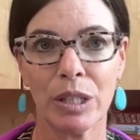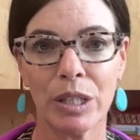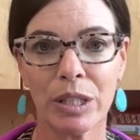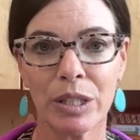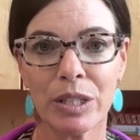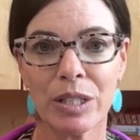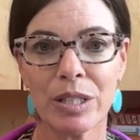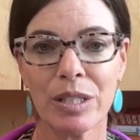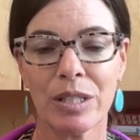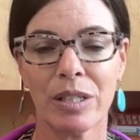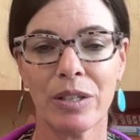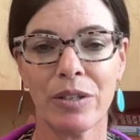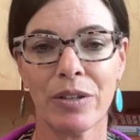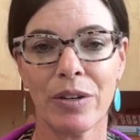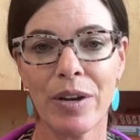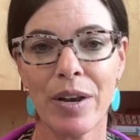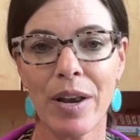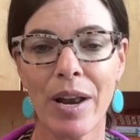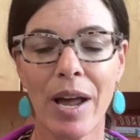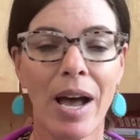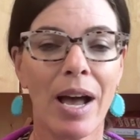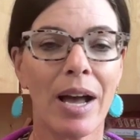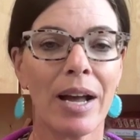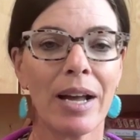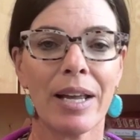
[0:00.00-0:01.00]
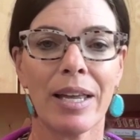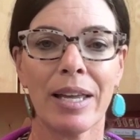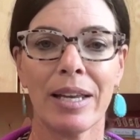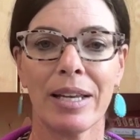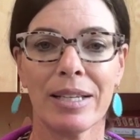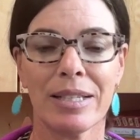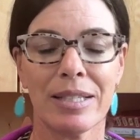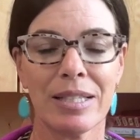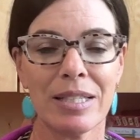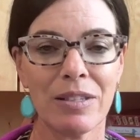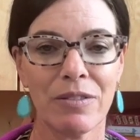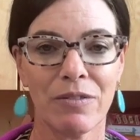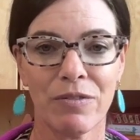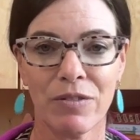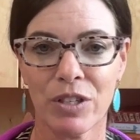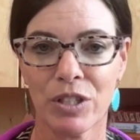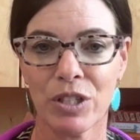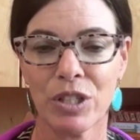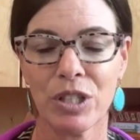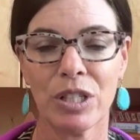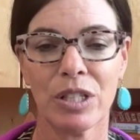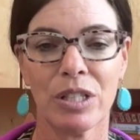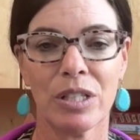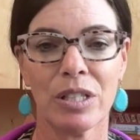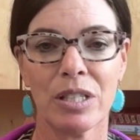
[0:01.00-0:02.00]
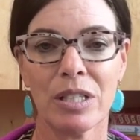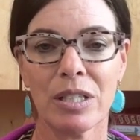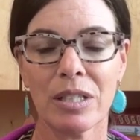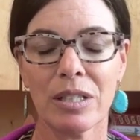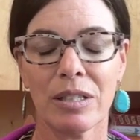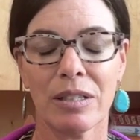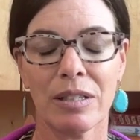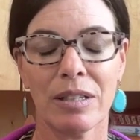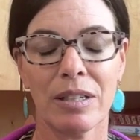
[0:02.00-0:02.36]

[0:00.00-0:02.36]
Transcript: years that are not getting sufficient